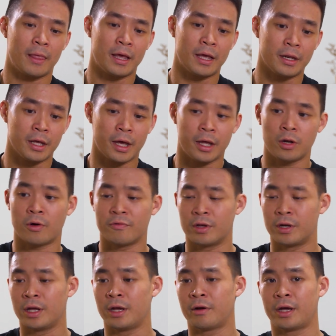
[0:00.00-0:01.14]
in the end of the
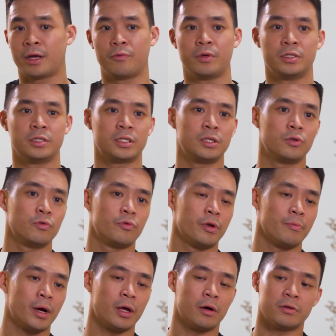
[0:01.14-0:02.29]
day, right, we just need to
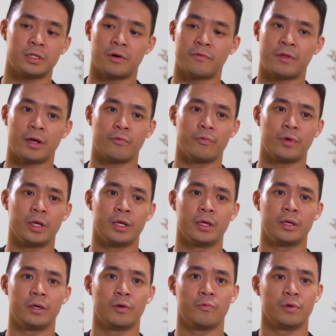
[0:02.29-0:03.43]
remind ourselves that
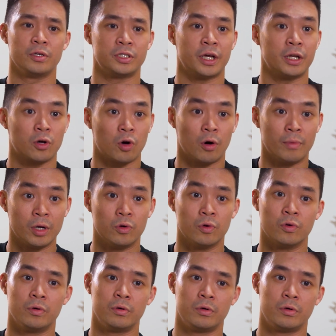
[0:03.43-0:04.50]
we, we share the common goal.